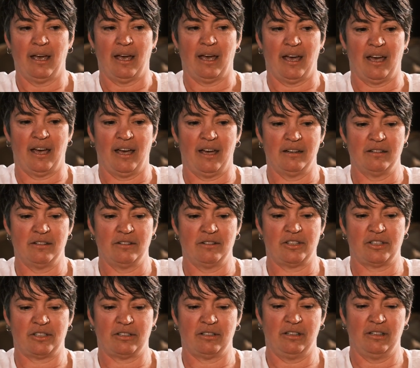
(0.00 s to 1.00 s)

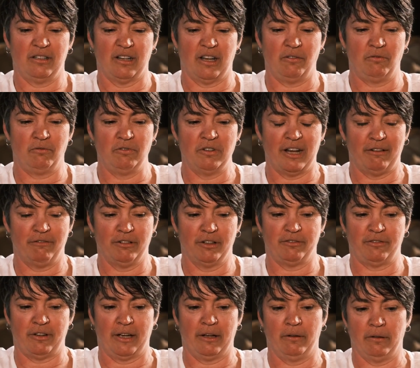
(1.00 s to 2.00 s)
And, never
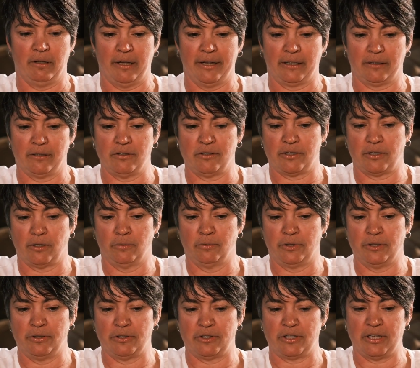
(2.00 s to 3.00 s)
felt like
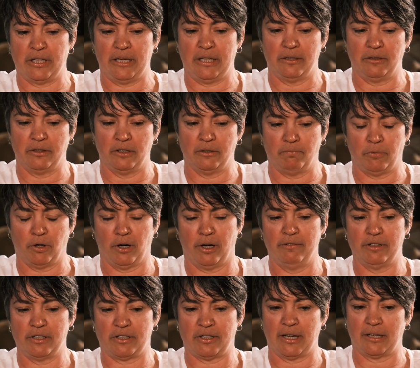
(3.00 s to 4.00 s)
consultancy in the
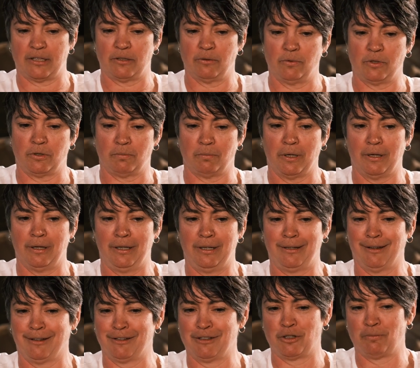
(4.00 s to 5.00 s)
private sector was my
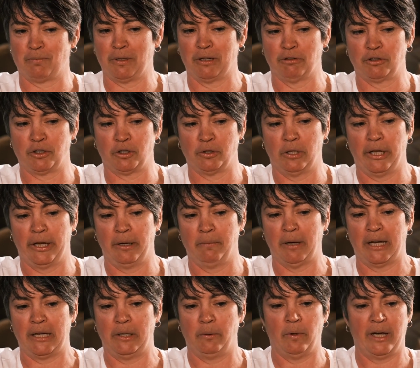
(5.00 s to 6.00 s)
kind of spiritual home
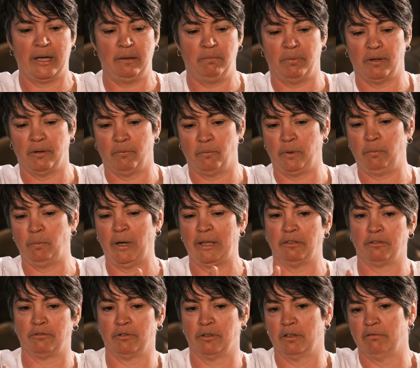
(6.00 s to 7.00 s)
anyway, but we
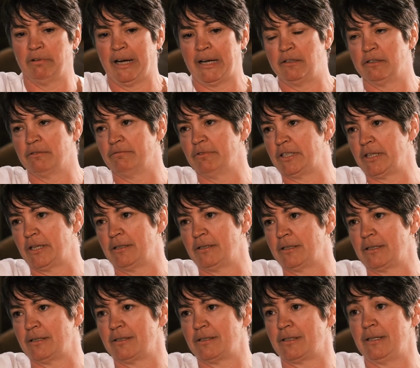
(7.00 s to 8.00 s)
went through a round of
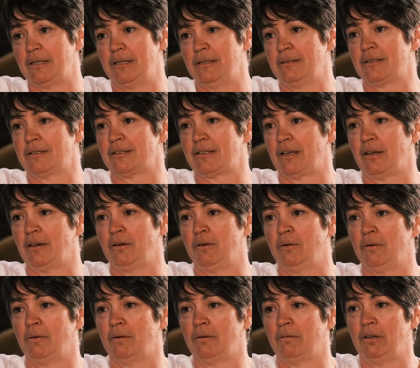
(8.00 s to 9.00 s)
redundancies.
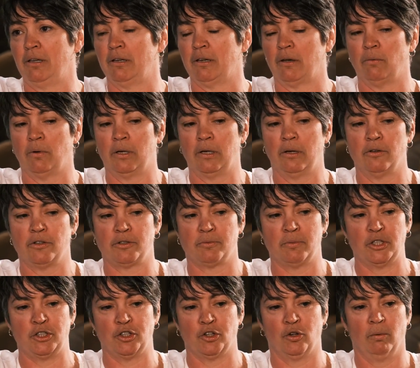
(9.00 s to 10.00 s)
So, I lost
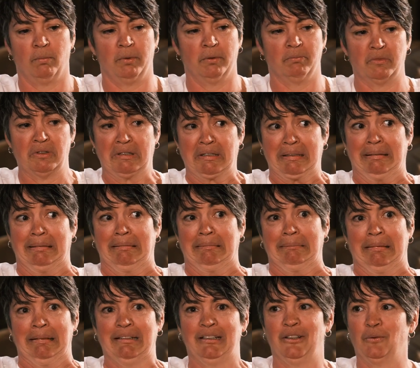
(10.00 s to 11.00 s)
my job and was like,
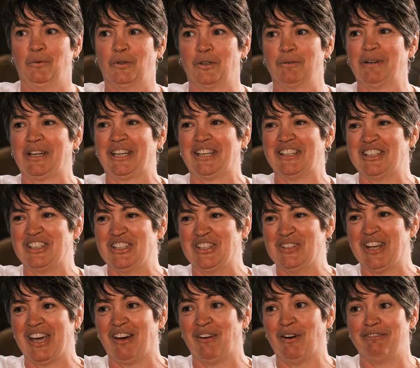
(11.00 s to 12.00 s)
what am I going to do
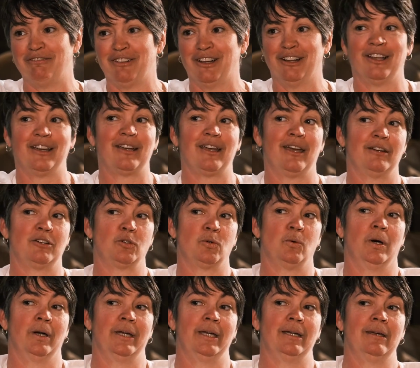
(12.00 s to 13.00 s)
now? I felt like I had
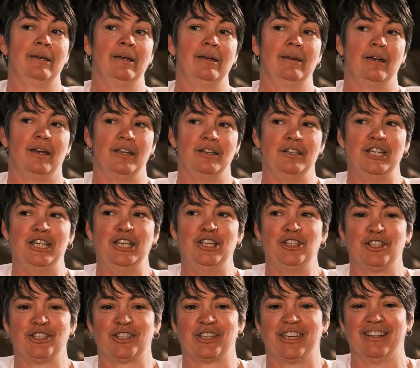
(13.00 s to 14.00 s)
quite a
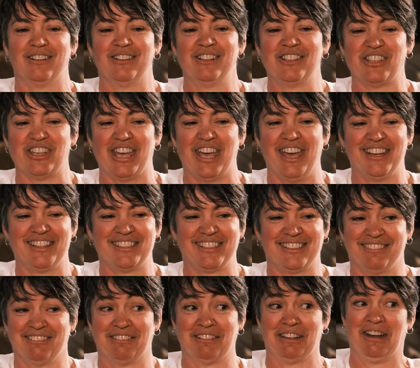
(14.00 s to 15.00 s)
niche skill set
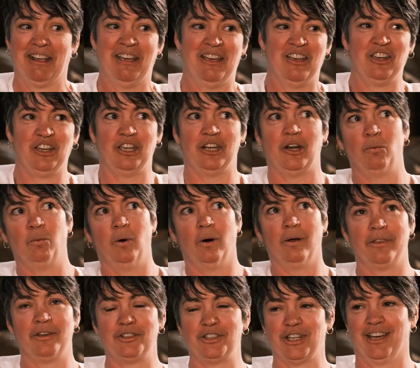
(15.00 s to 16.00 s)
and, what
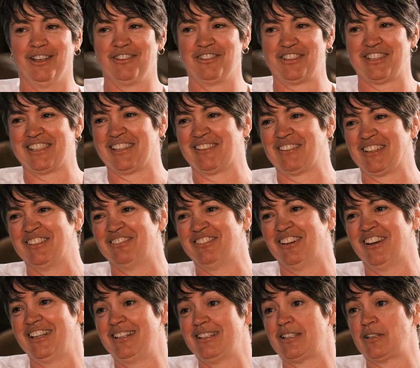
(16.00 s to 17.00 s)
are the chances I'm going to
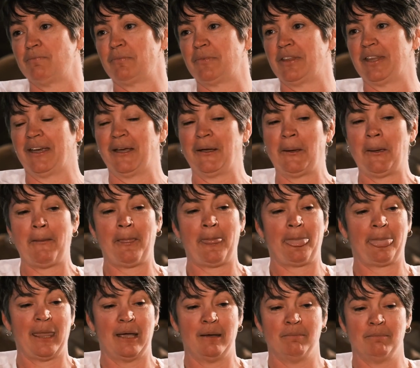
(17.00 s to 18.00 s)
find something?
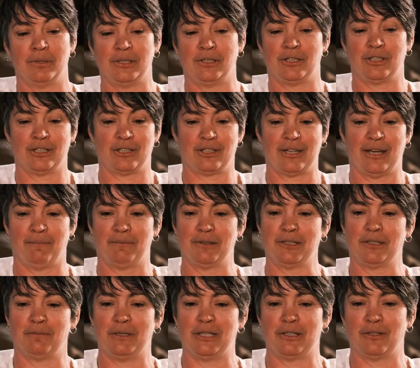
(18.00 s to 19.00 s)
But just happened
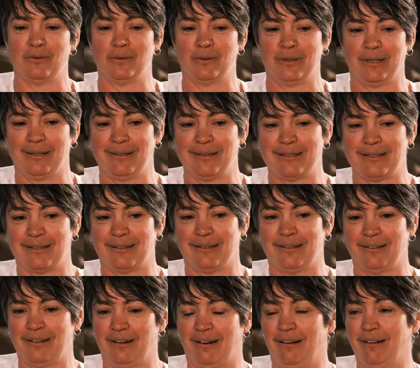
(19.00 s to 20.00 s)
to be talking
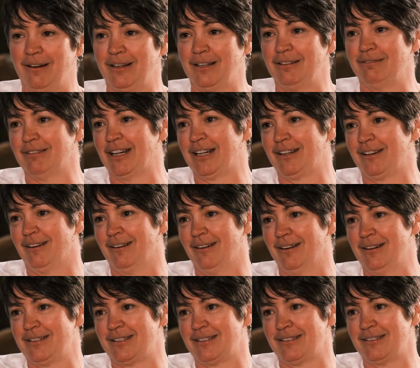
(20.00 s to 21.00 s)
to Arlene
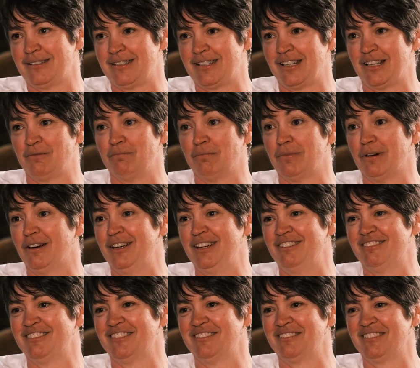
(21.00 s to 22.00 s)
Rickard and Dylan
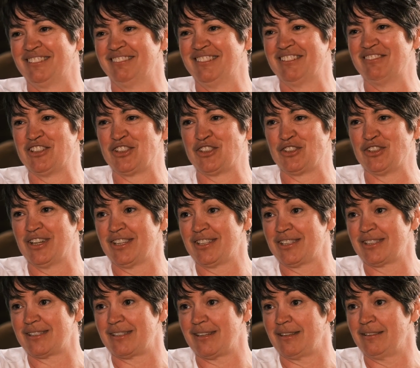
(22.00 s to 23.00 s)
Bright from the Rivers
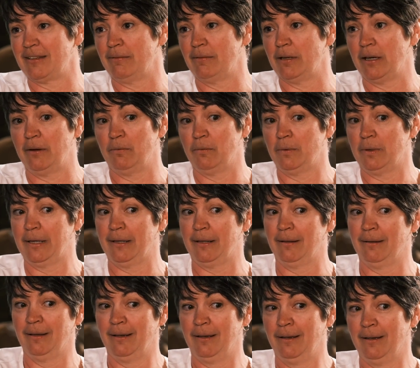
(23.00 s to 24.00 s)
Trust, and they were like,
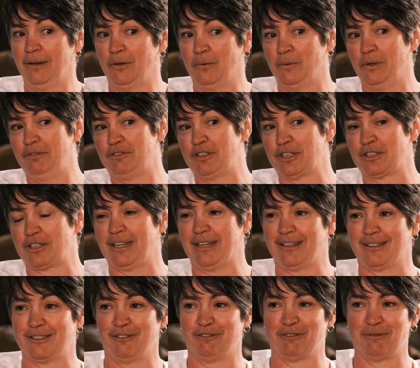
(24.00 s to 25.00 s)
well, we've just
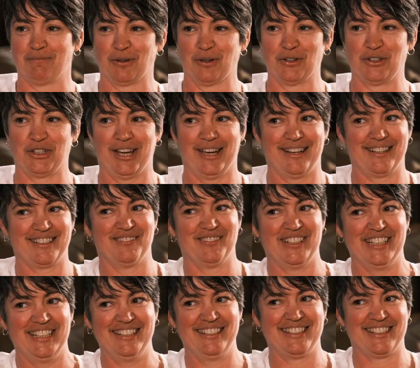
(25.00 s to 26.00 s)
kicked off a project and we
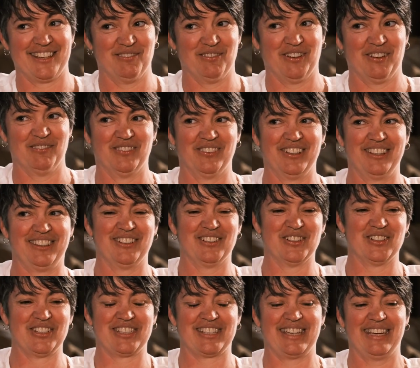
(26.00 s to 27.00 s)
need someone with
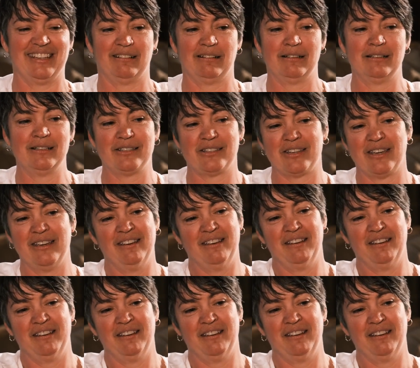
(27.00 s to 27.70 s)
your skills.